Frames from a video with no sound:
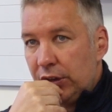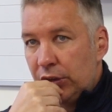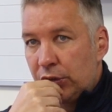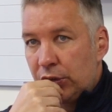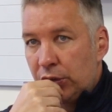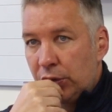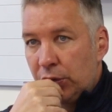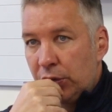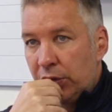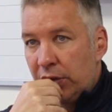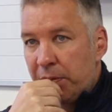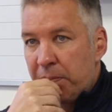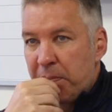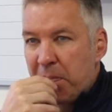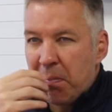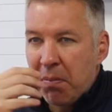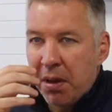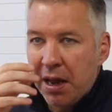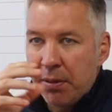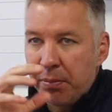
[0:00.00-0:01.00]
So they
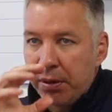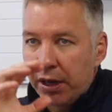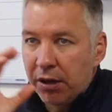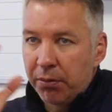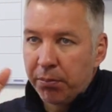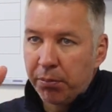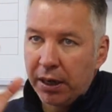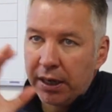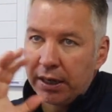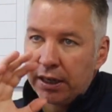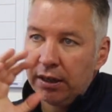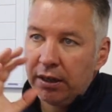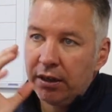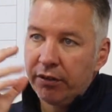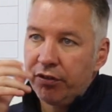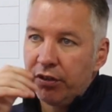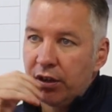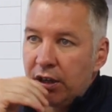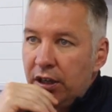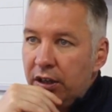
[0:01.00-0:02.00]
maybe come back in
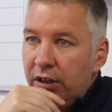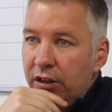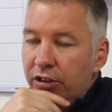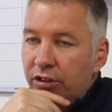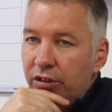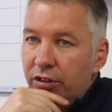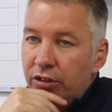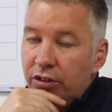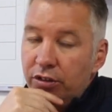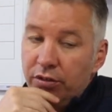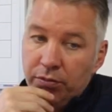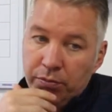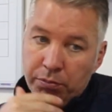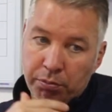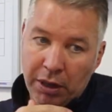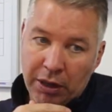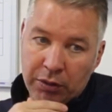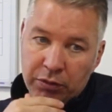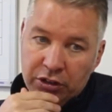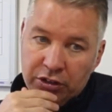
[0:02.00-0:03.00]
different conditions.
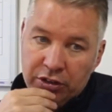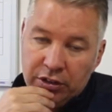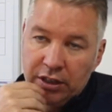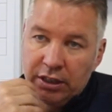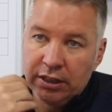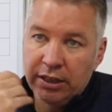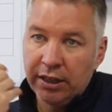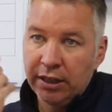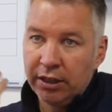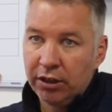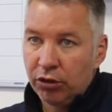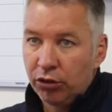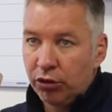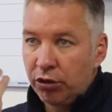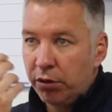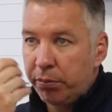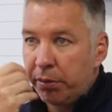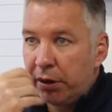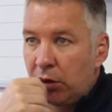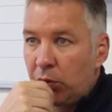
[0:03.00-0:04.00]
Brownie's in today and he'll
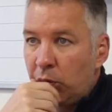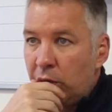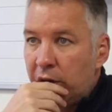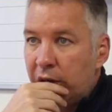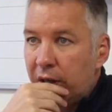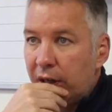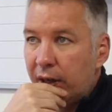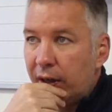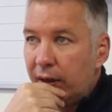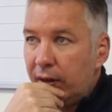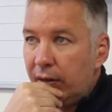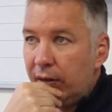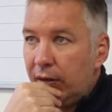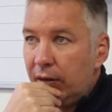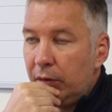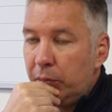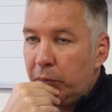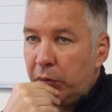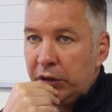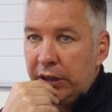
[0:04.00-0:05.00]
do a bit of work.
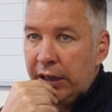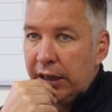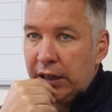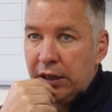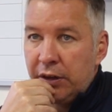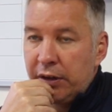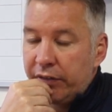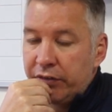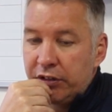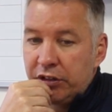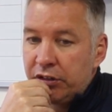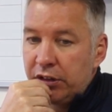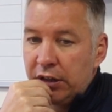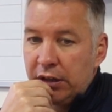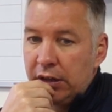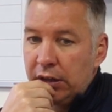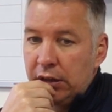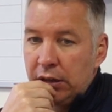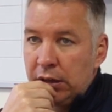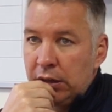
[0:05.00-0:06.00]
But yeah, you'd have to
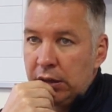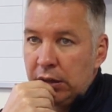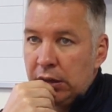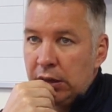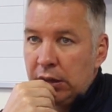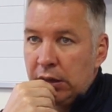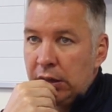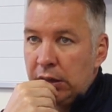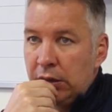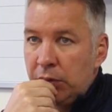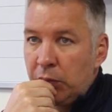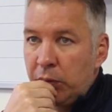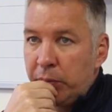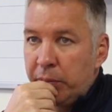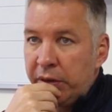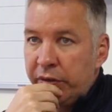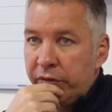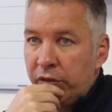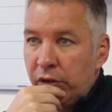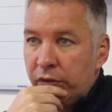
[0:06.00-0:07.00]
say that, that, that they
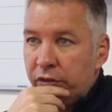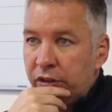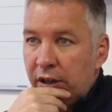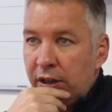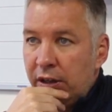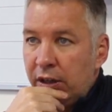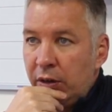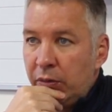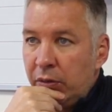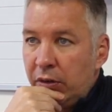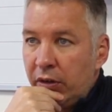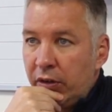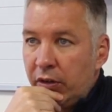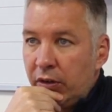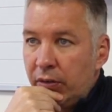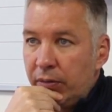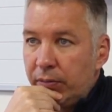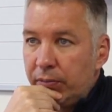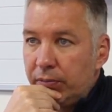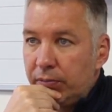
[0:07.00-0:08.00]
won't be involved Saturday, wouldn't I
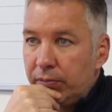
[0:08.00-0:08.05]
thought?